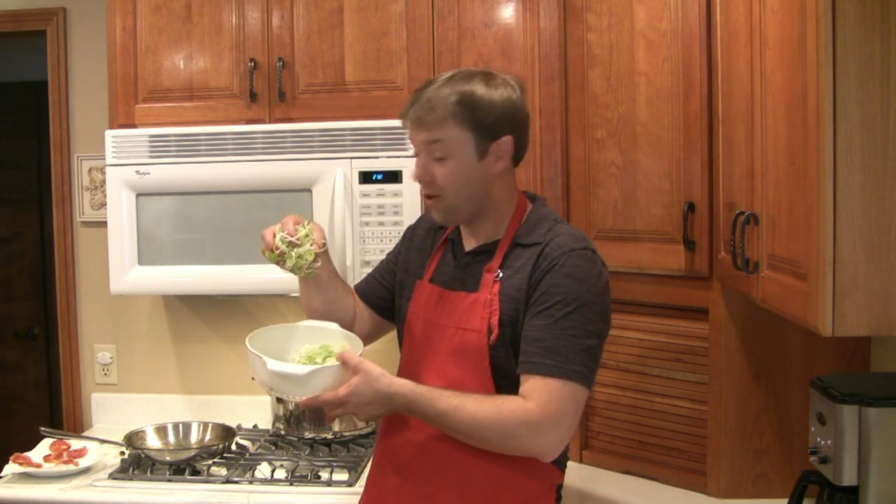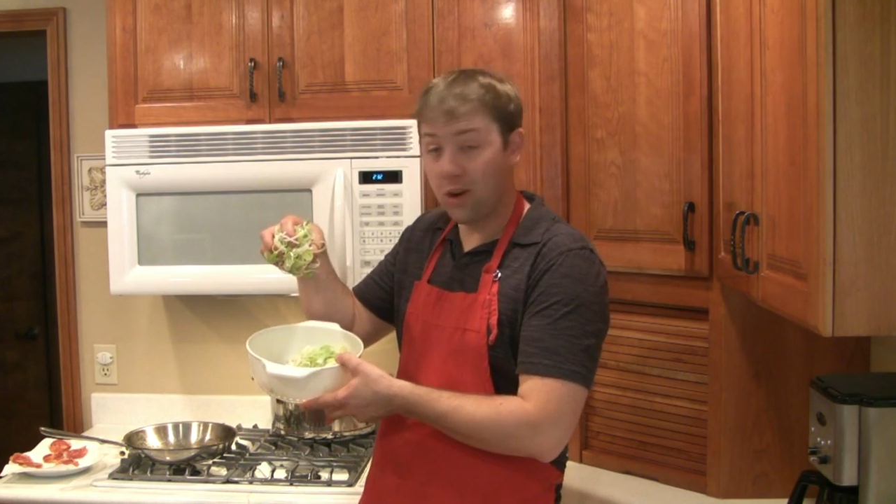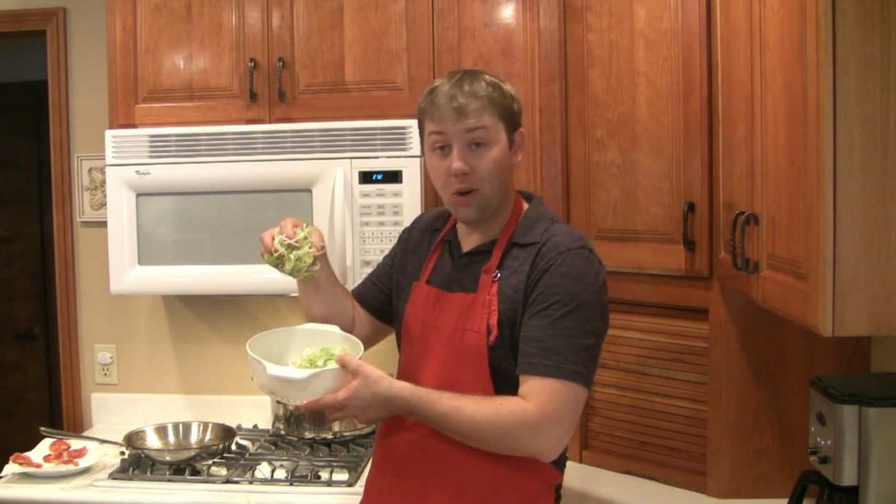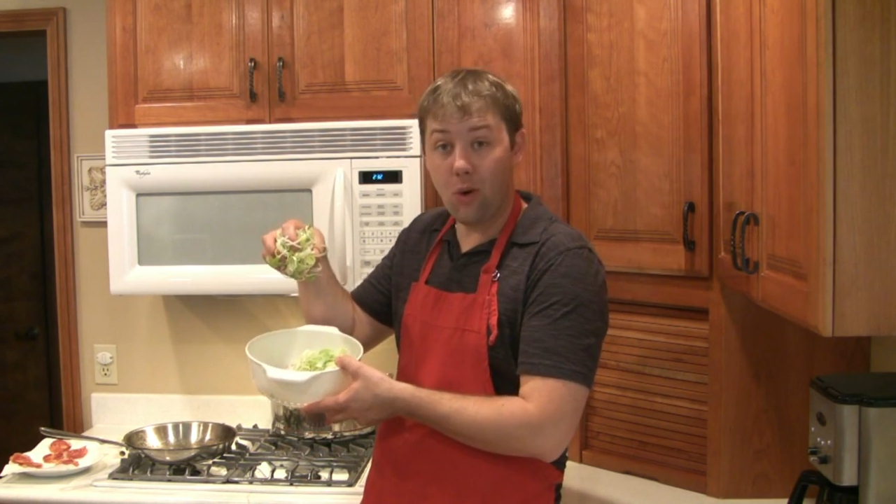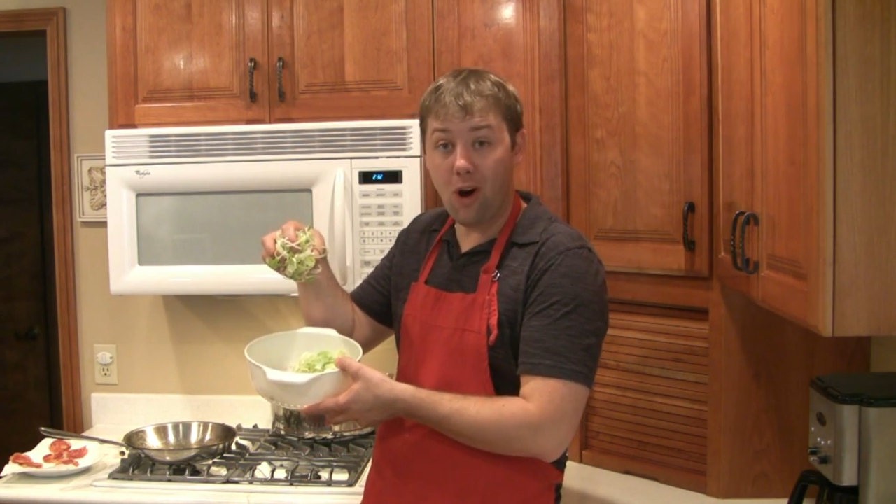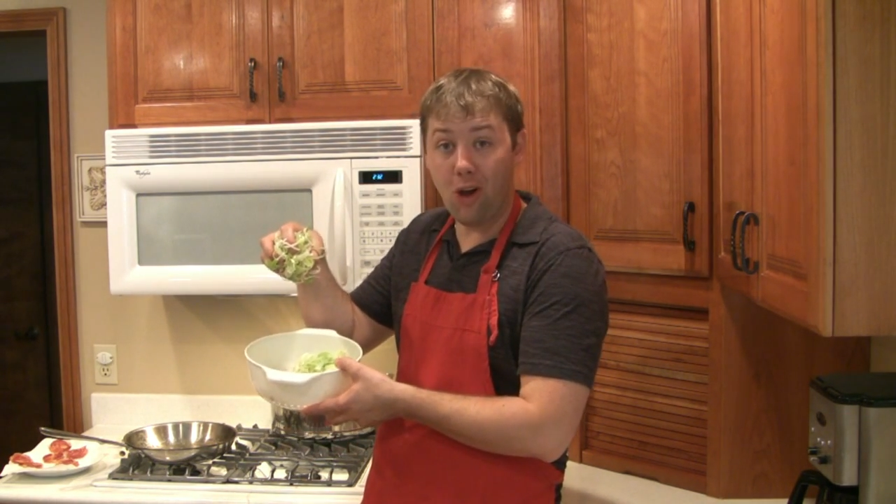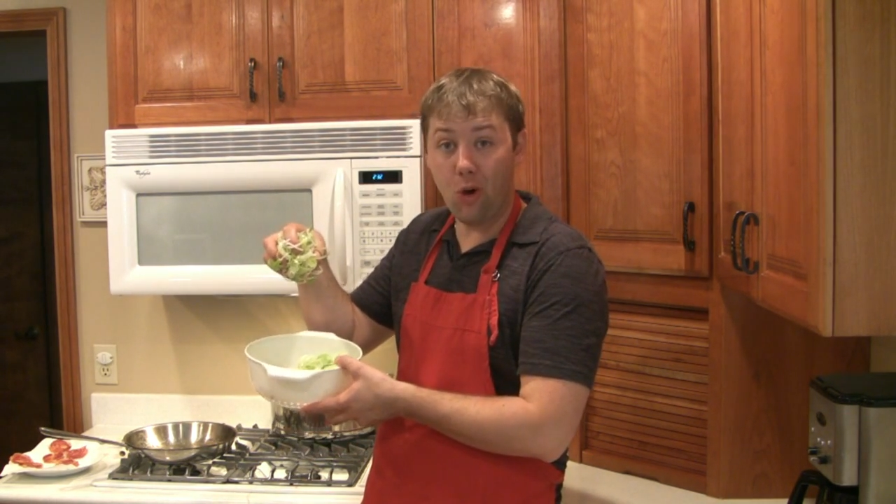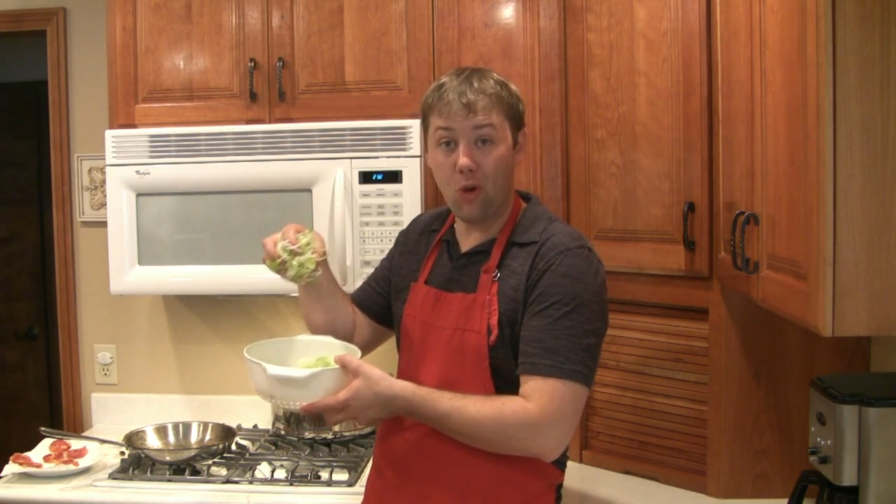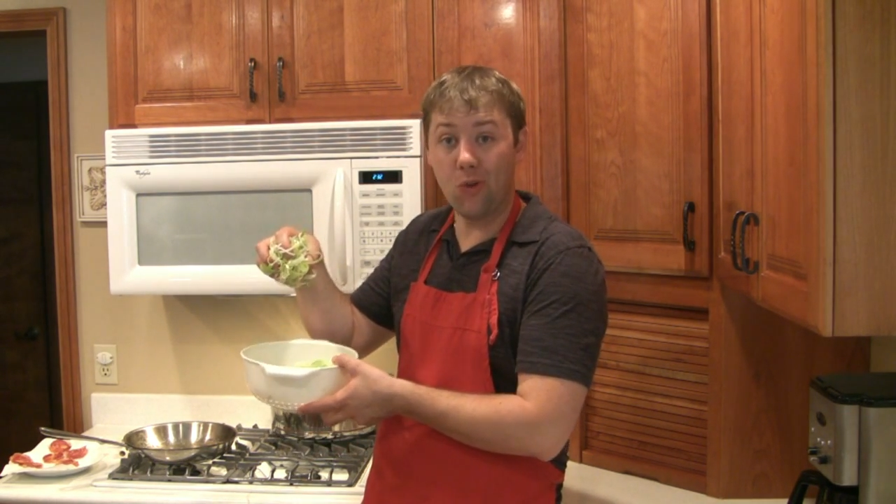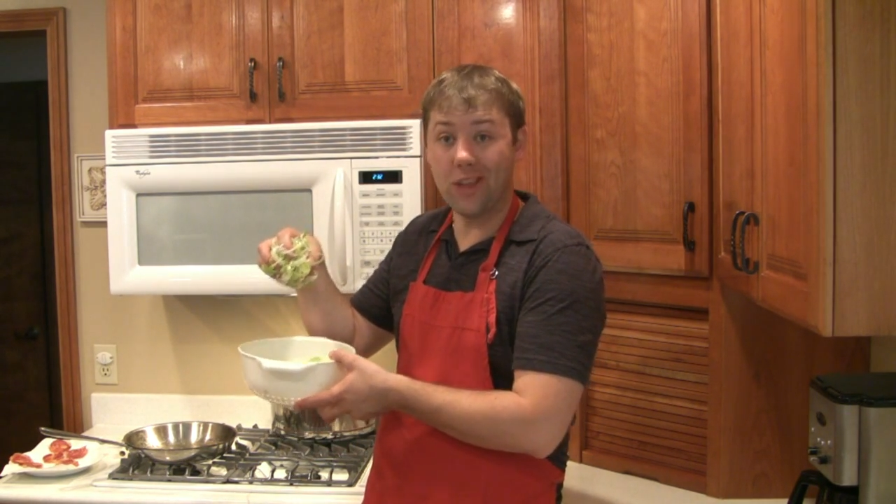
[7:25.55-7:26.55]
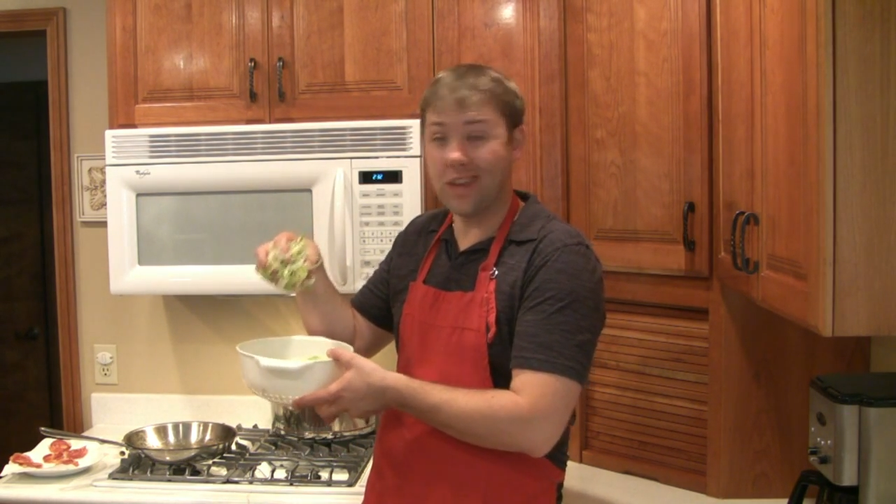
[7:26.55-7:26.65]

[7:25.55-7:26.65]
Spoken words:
to go all over